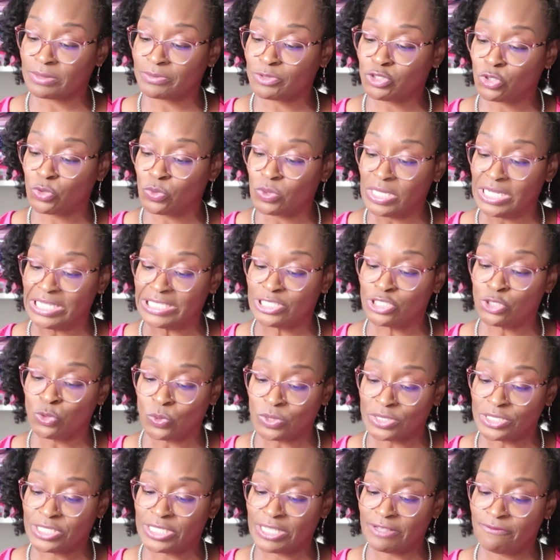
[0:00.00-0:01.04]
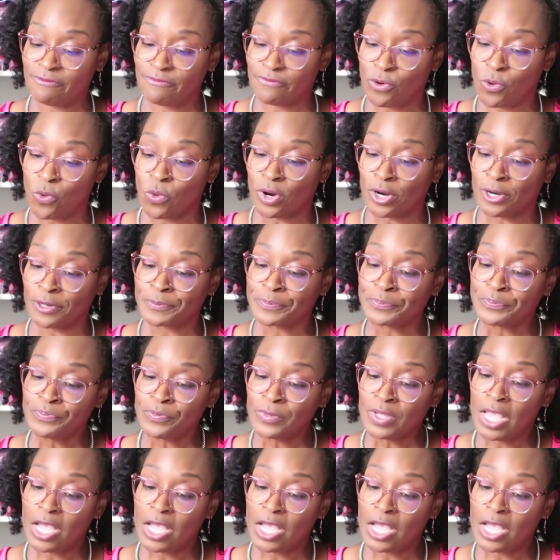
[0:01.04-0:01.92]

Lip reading: up to a 24.